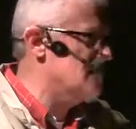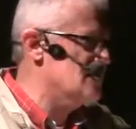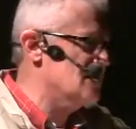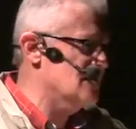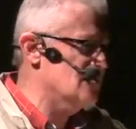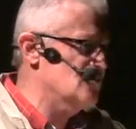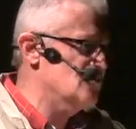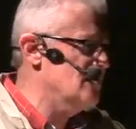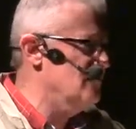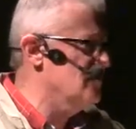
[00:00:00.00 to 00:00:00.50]
a
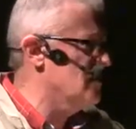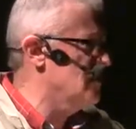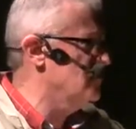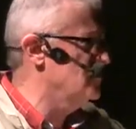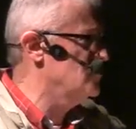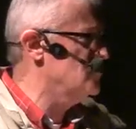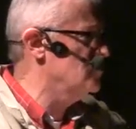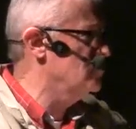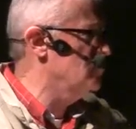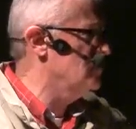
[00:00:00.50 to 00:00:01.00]
dream come
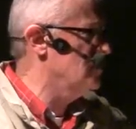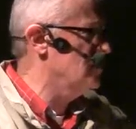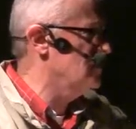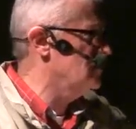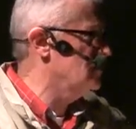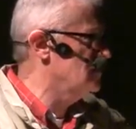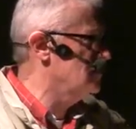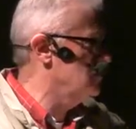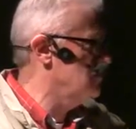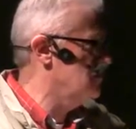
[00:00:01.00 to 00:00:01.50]
true to,
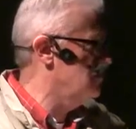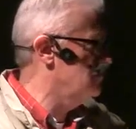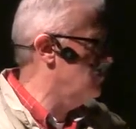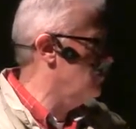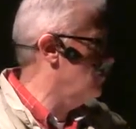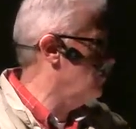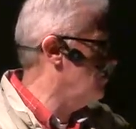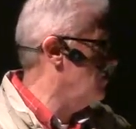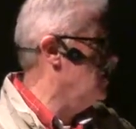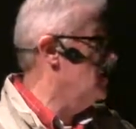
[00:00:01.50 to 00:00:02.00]
to, to
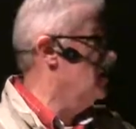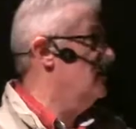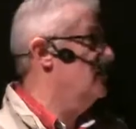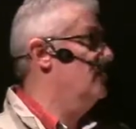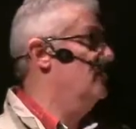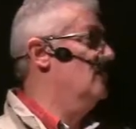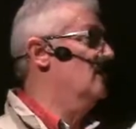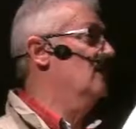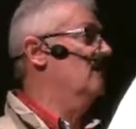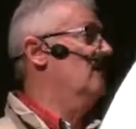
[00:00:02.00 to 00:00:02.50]
bowl.
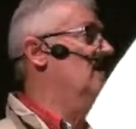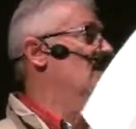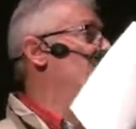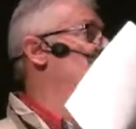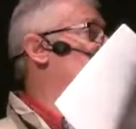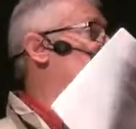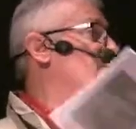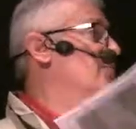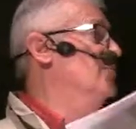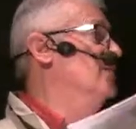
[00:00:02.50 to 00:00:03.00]
For a, a
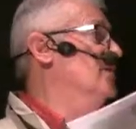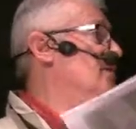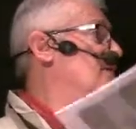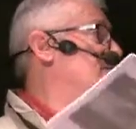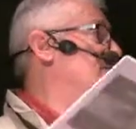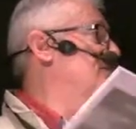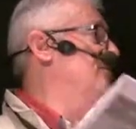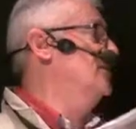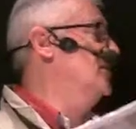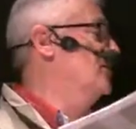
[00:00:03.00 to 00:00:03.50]
permanent
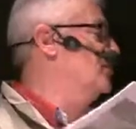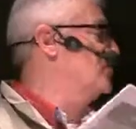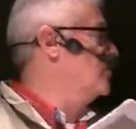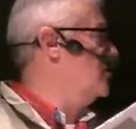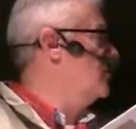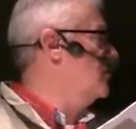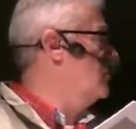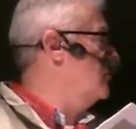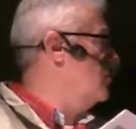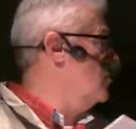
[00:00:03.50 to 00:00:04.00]
finish
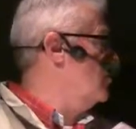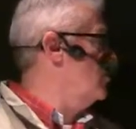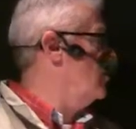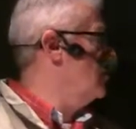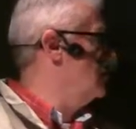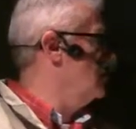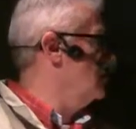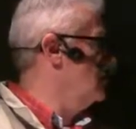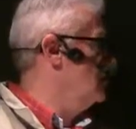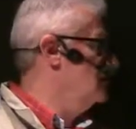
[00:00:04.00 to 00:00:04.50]
on a
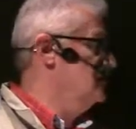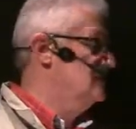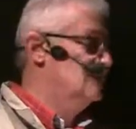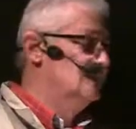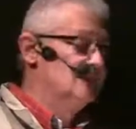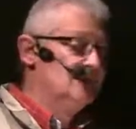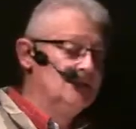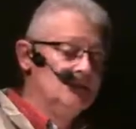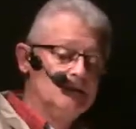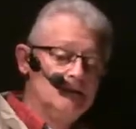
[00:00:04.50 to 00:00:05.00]
bowl.
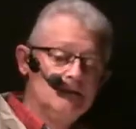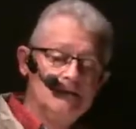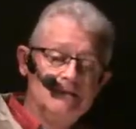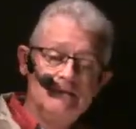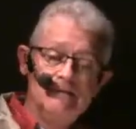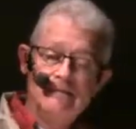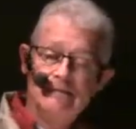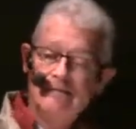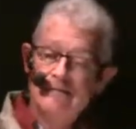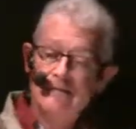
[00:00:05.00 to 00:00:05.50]
Edible.
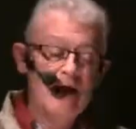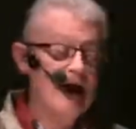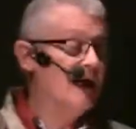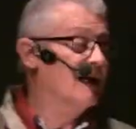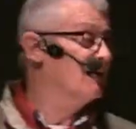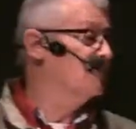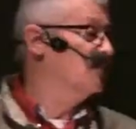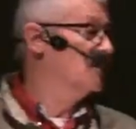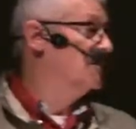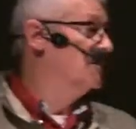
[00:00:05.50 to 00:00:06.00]

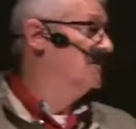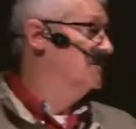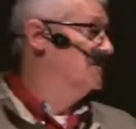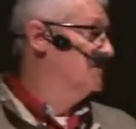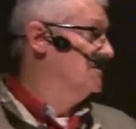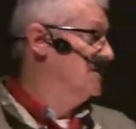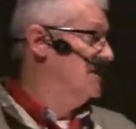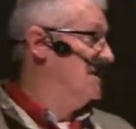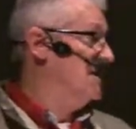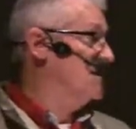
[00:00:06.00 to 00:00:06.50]
Edible,
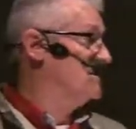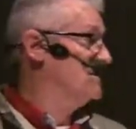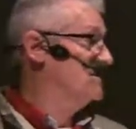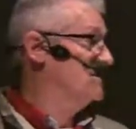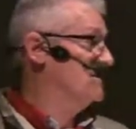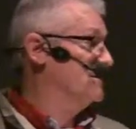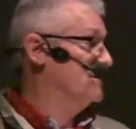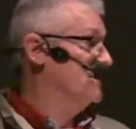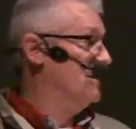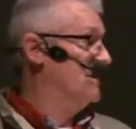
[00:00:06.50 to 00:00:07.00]

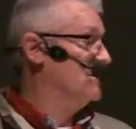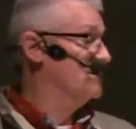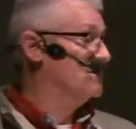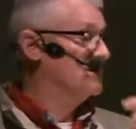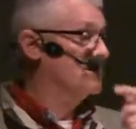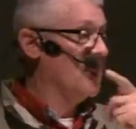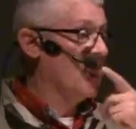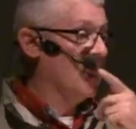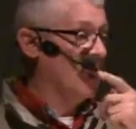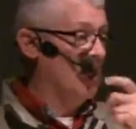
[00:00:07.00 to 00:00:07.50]
yes, yes.
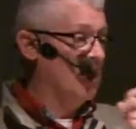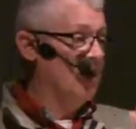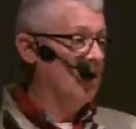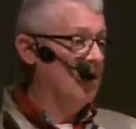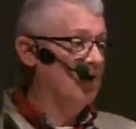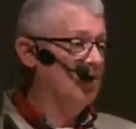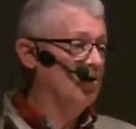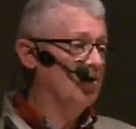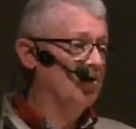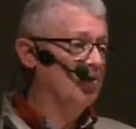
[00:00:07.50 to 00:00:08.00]

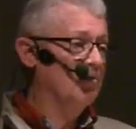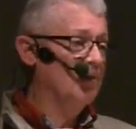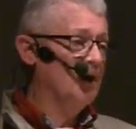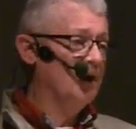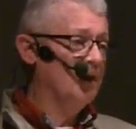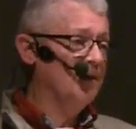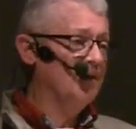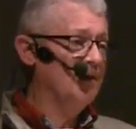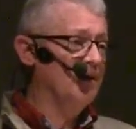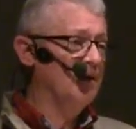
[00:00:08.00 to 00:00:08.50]
Although my
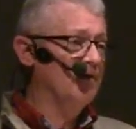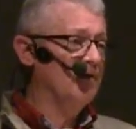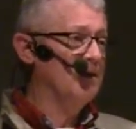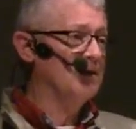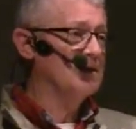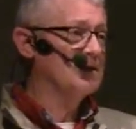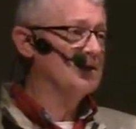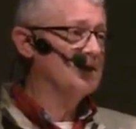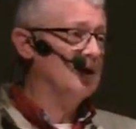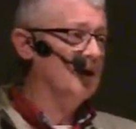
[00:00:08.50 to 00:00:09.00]
theory
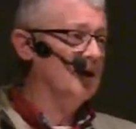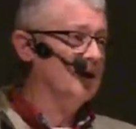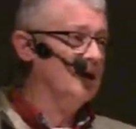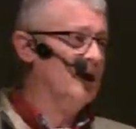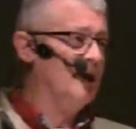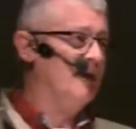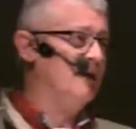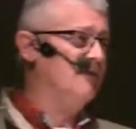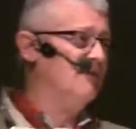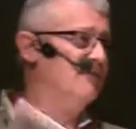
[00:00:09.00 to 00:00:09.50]
is that
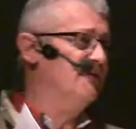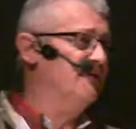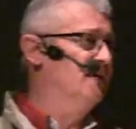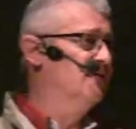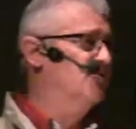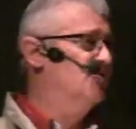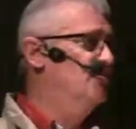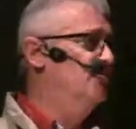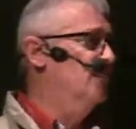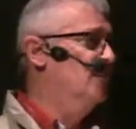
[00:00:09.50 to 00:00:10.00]
any
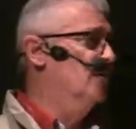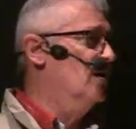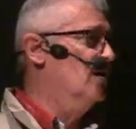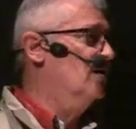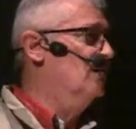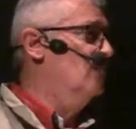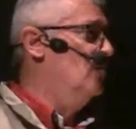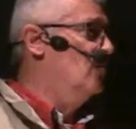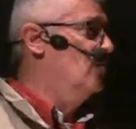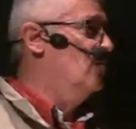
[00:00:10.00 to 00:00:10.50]
finish you put on a
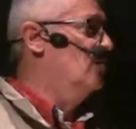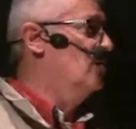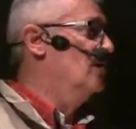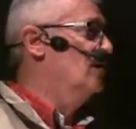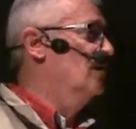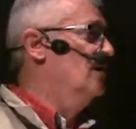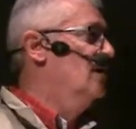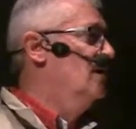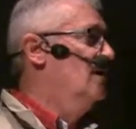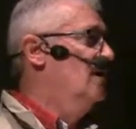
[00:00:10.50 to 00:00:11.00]
bowl,
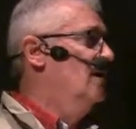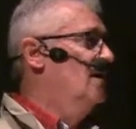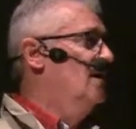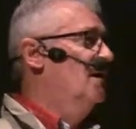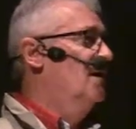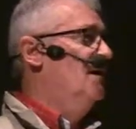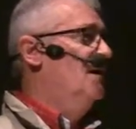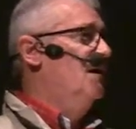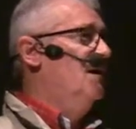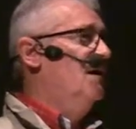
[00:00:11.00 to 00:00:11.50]

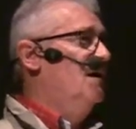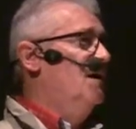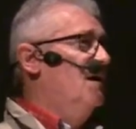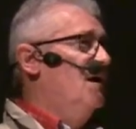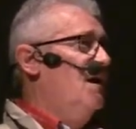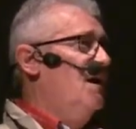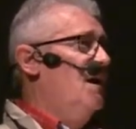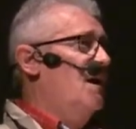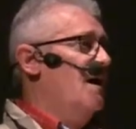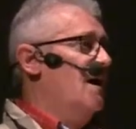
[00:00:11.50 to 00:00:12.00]

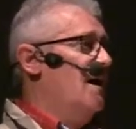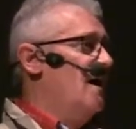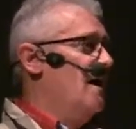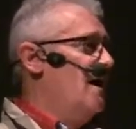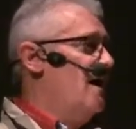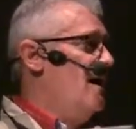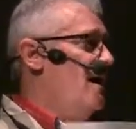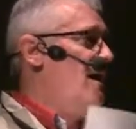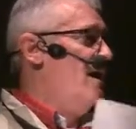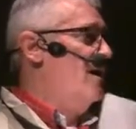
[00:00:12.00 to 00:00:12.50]
once it's
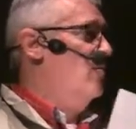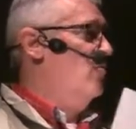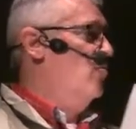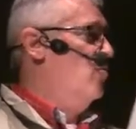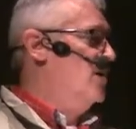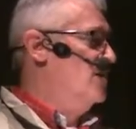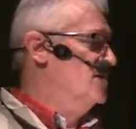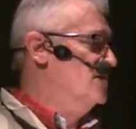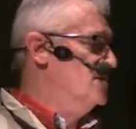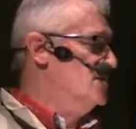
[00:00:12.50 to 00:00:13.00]
dry,
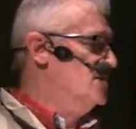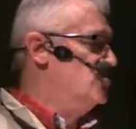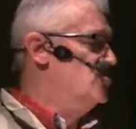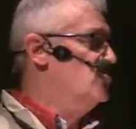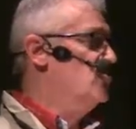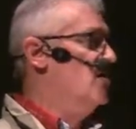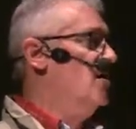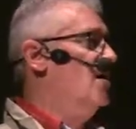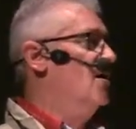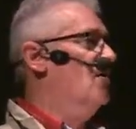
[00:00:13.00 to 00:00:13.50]
once, it's
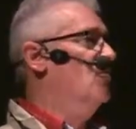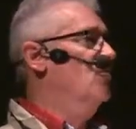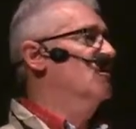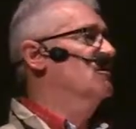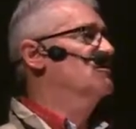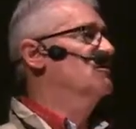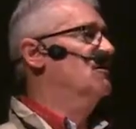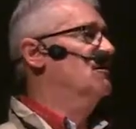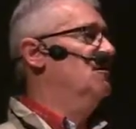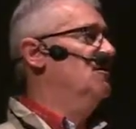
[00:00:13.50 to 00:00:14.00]
dry, once
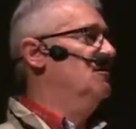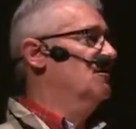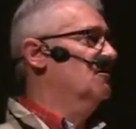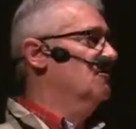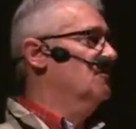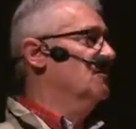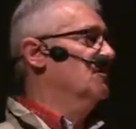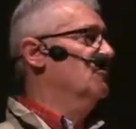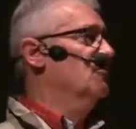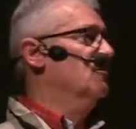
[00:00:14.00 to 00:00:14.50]
the
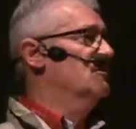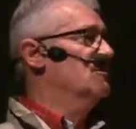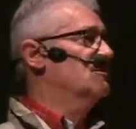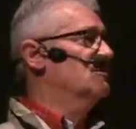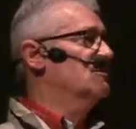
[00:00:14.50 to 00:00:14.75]
curing, once the